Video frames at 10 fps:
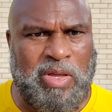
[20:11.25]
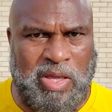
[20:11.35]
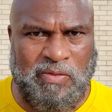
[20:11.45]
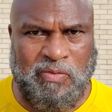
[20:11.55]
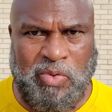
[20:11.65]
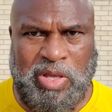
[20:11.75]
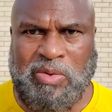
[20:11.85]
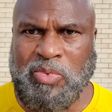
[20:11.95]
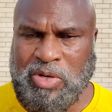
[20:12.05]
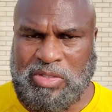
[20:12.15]
if
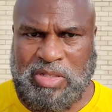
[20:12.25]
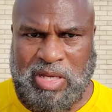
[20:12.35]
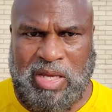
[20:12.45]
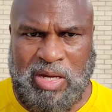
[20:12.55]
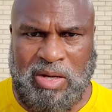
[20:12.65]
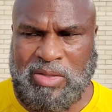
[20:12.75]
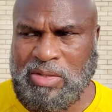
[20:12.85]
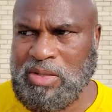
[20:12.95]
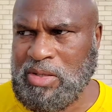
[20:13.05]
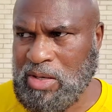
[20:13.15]
we was in
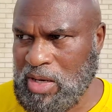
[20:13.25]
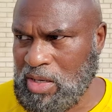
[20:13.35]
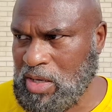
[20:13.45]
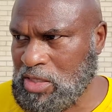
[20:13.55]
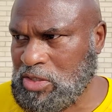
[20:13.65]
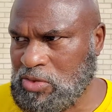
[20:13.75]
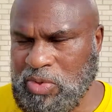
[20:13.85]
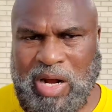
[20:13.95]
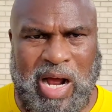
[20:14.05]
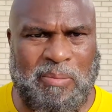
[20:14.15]
other uh, countries
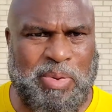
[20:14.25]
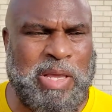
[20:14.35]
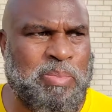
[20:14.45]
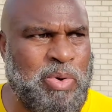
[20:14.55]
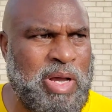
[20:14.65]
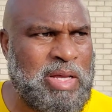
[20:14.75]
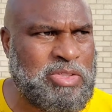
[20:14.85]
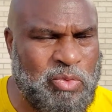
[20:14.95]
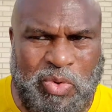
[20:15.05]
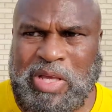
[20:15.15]
where our people are at.
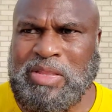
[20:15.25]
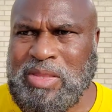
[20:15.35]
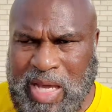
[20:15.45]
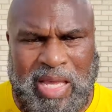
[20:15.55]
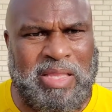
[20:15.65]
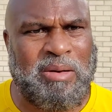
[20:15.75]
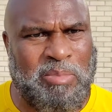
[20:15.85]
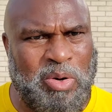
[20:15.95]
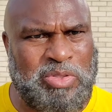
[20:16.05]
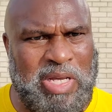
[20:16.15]
So we thank the
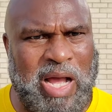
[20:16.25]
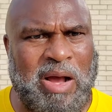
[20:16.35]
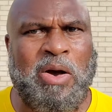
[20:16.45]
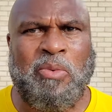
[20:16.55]
Most High.